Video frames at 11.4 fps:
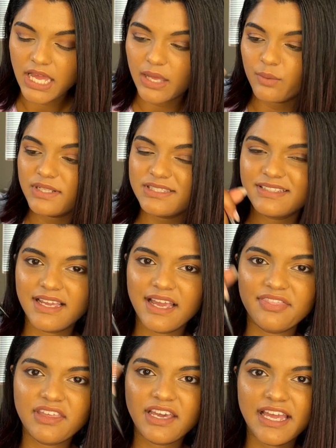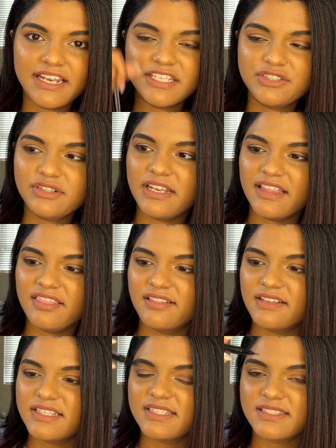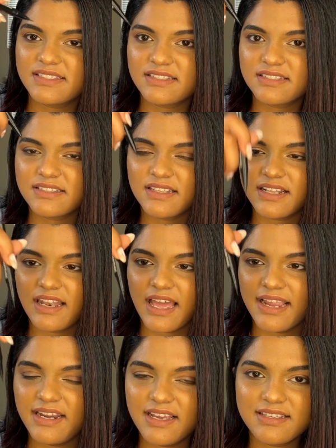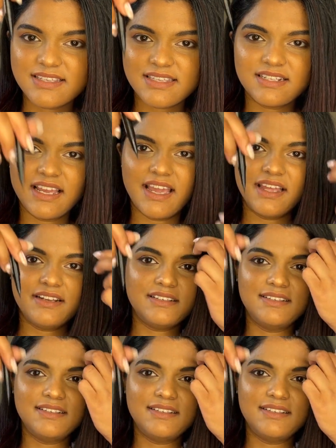I will say I think I need to let this liner stand